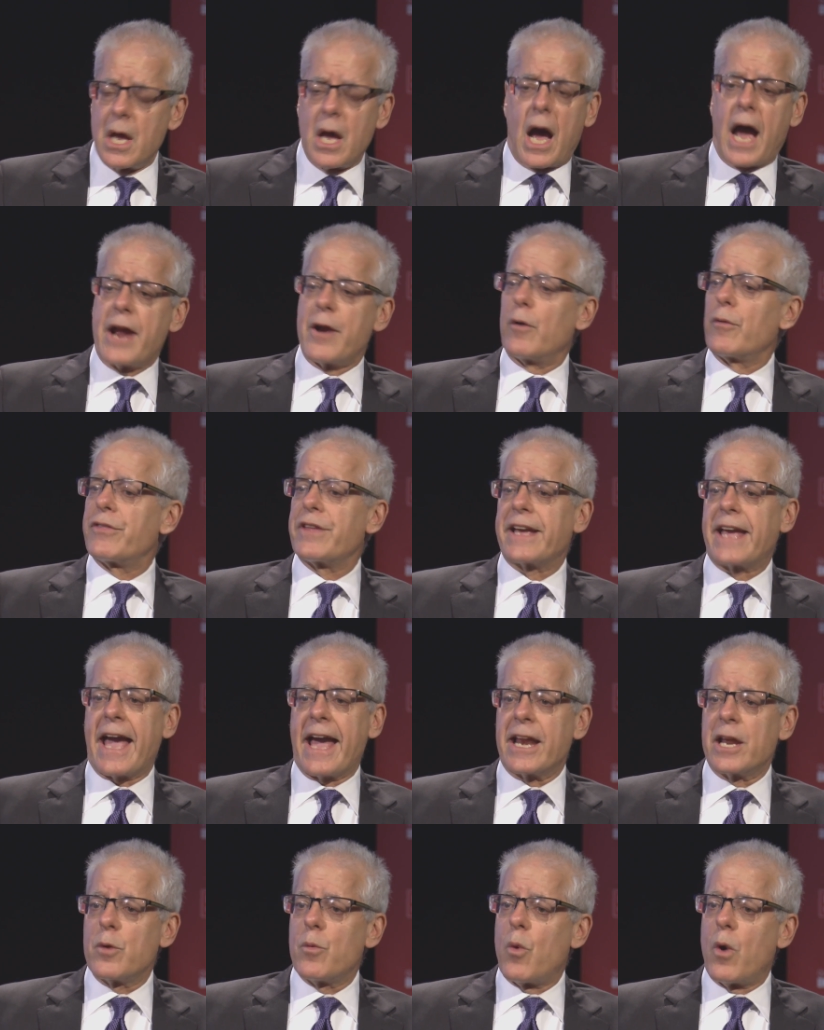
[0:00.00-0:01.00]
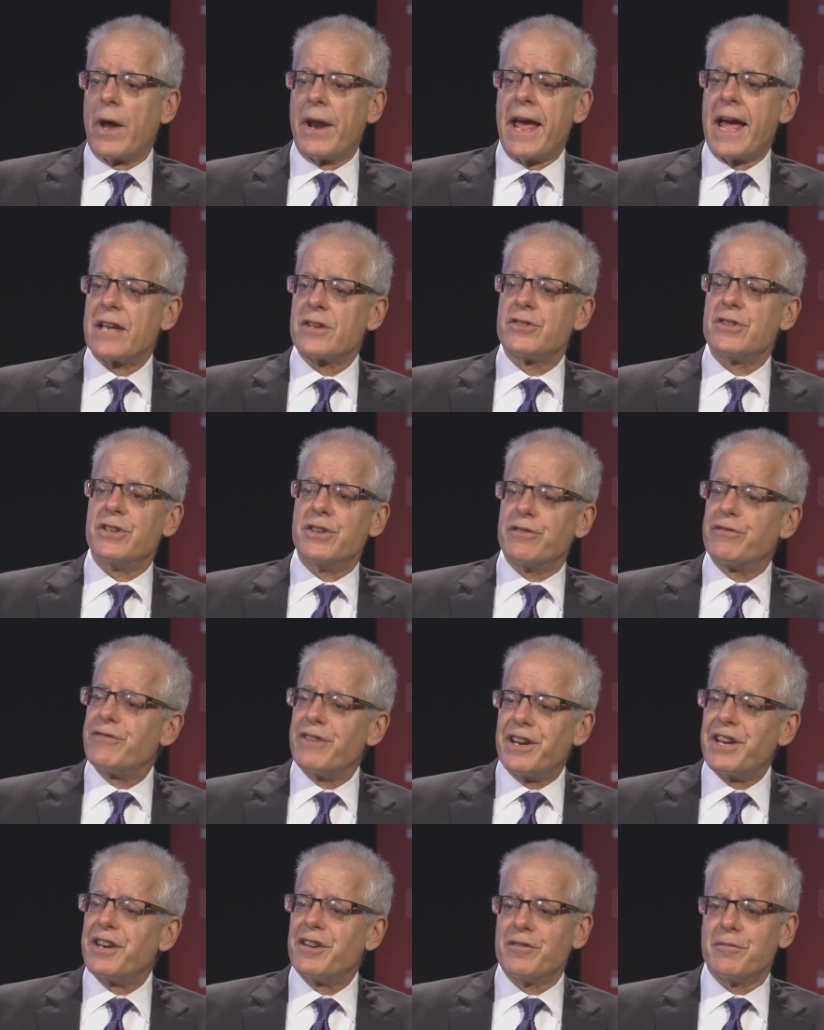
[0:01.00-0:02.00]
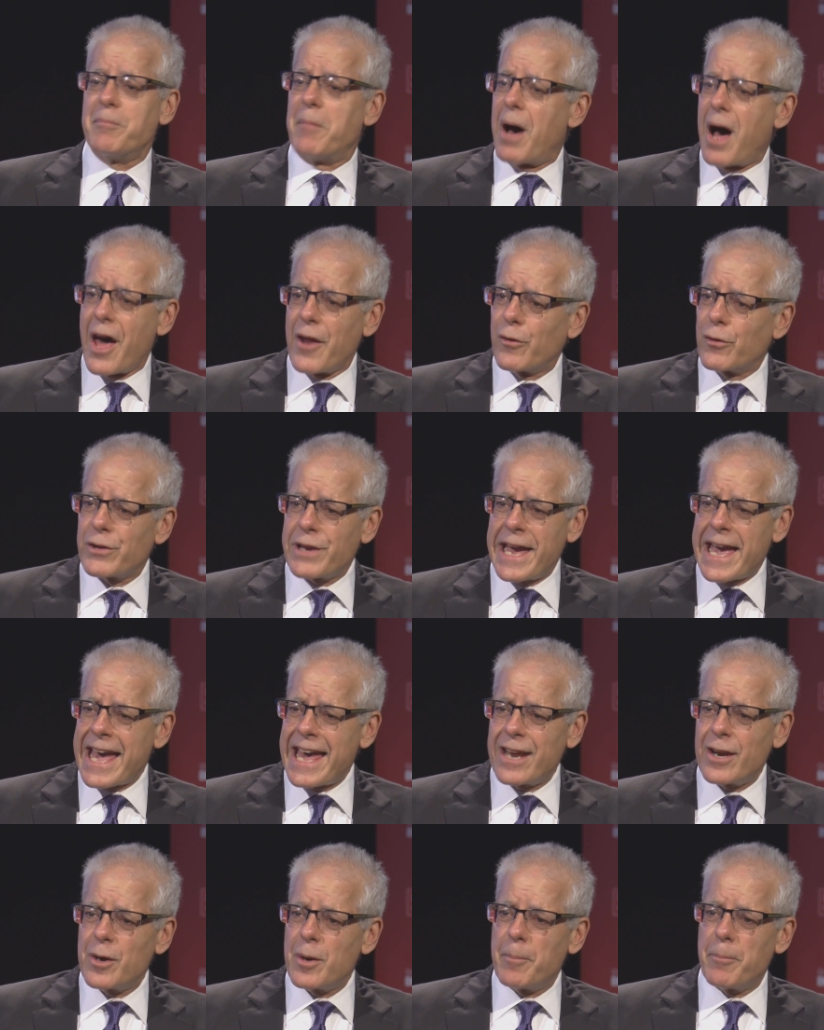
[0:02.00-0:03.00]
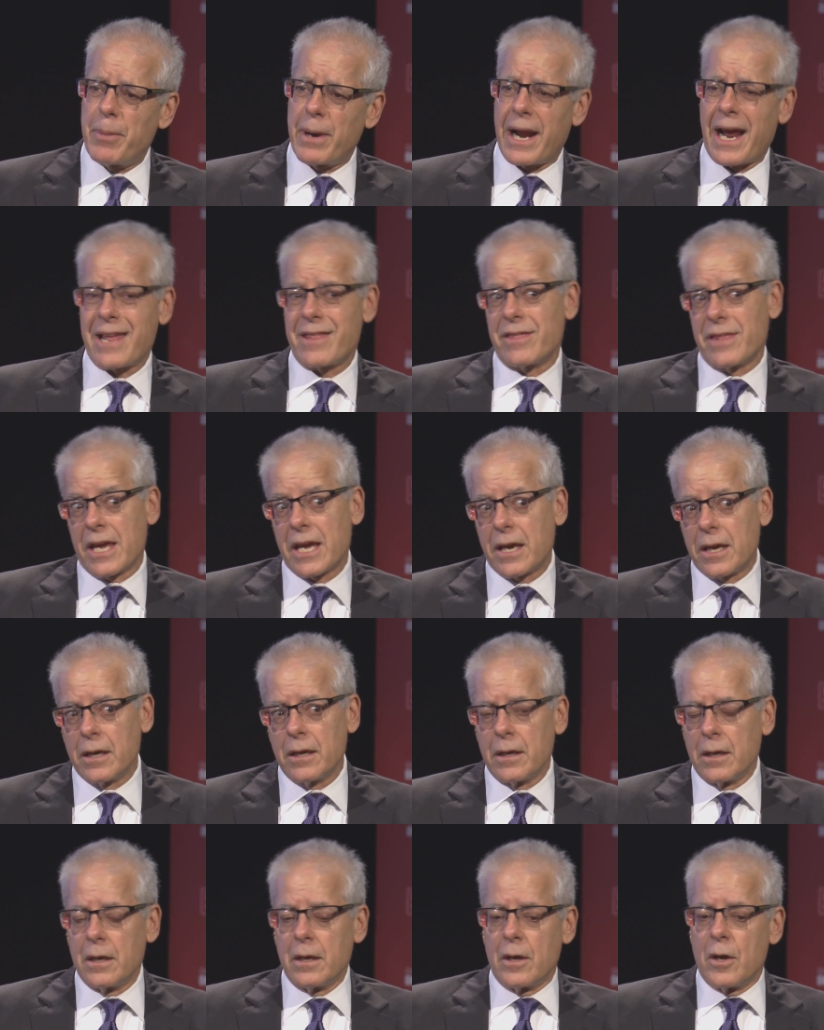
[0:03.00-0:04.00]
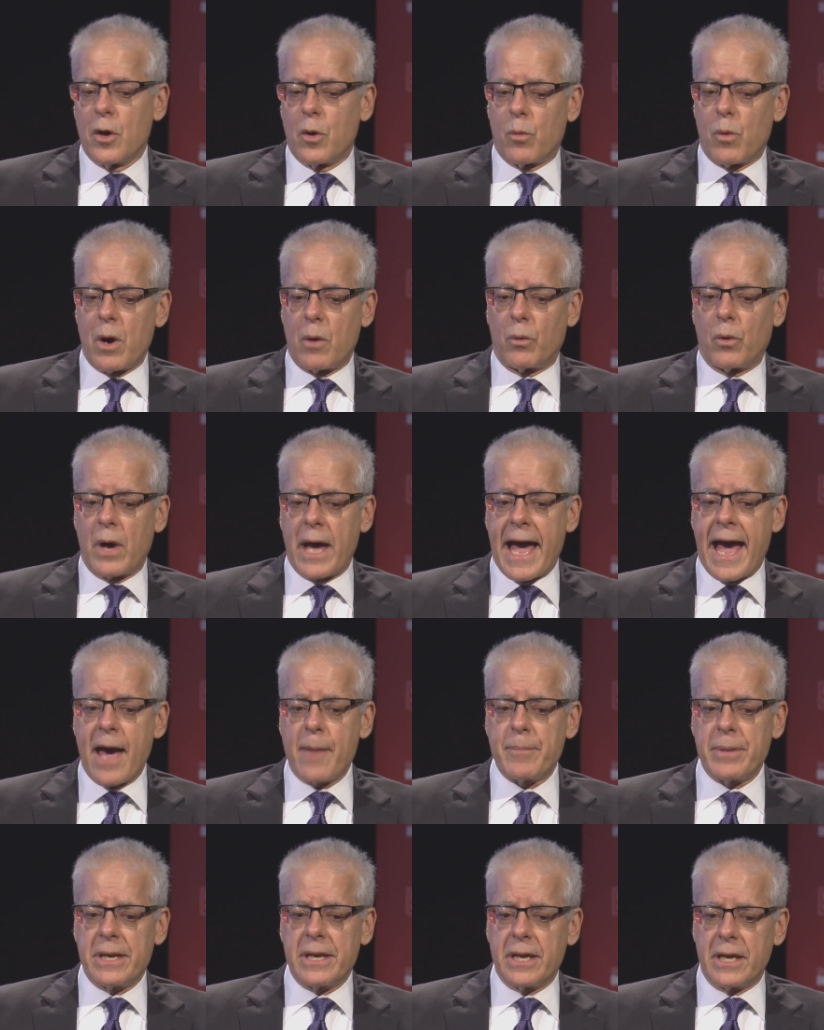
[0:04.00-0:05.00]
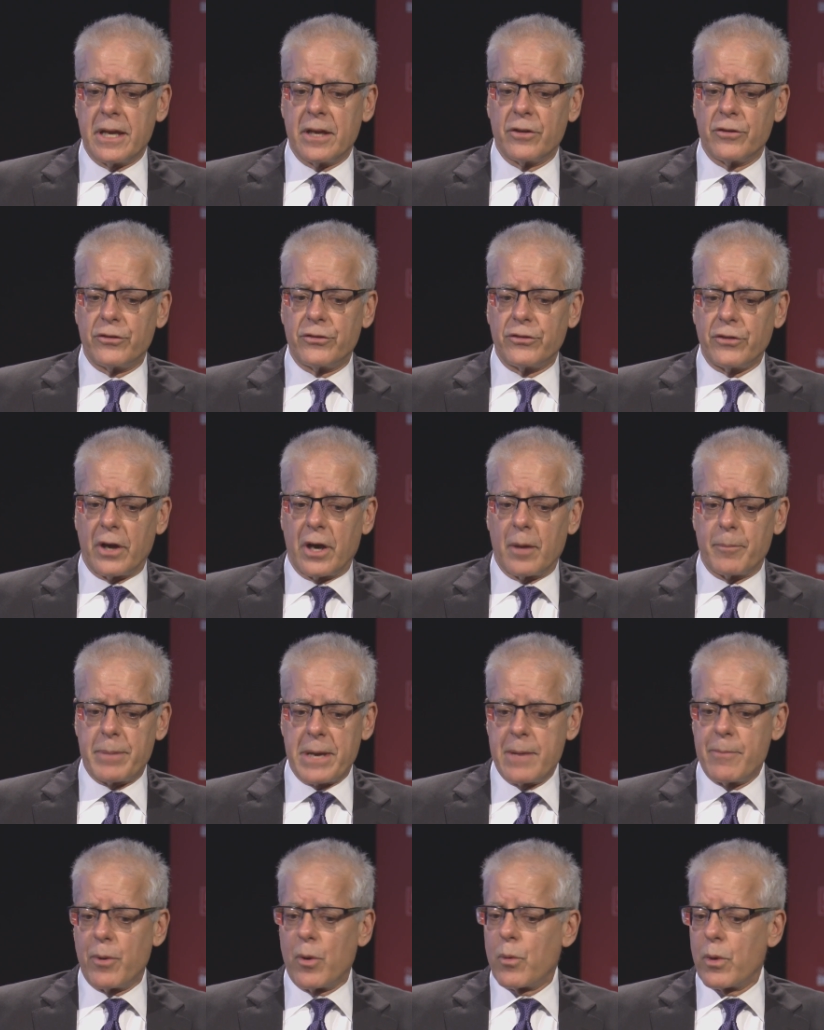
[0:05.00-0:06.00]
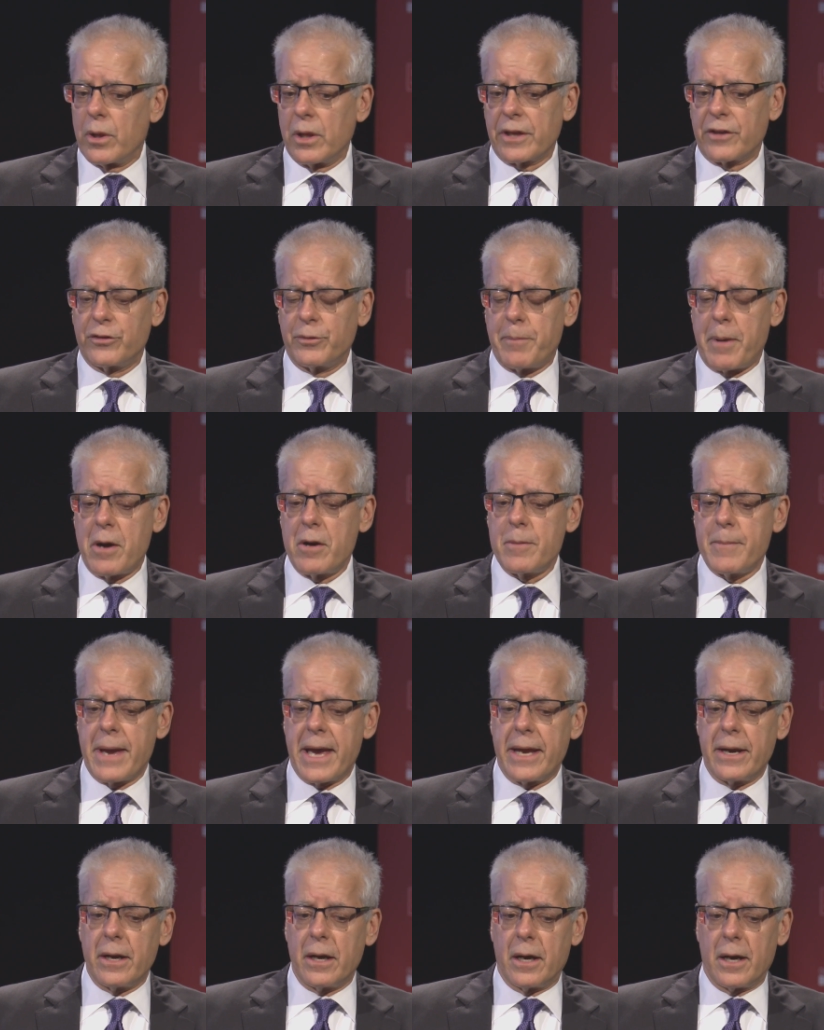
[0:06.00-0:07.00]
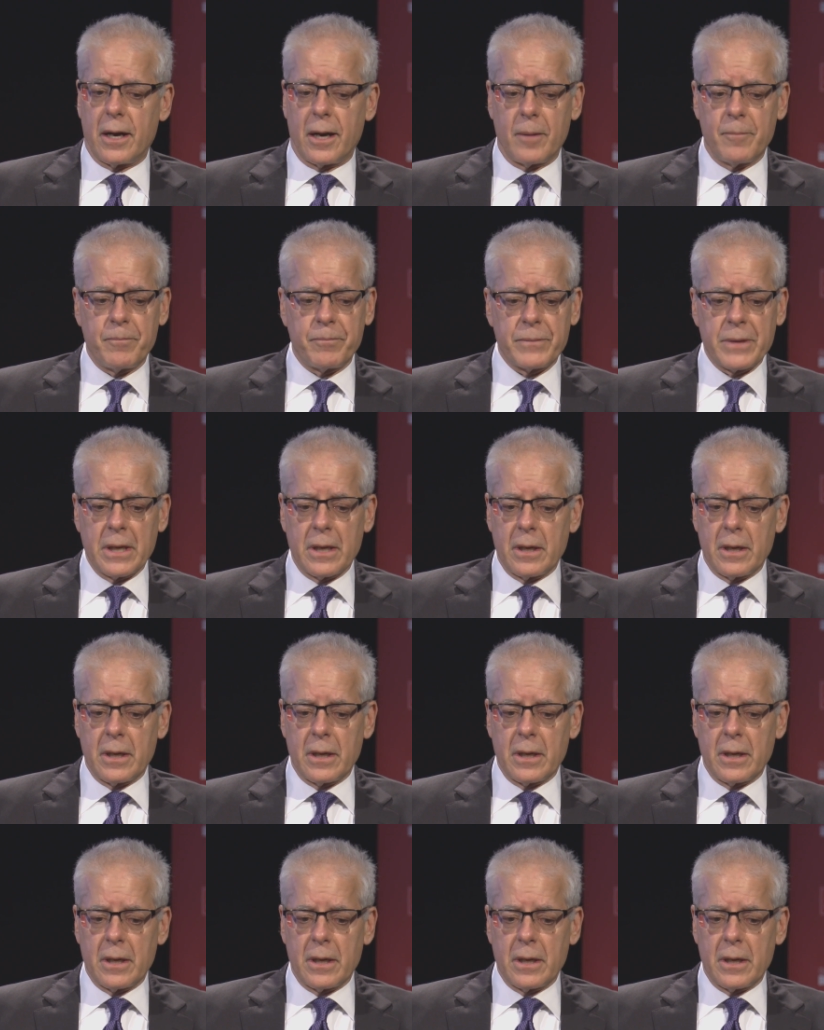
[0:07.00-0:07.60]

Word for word: I don't think anyone has the definitive model yet, but I think what will happen is uh, people will experiment. Um,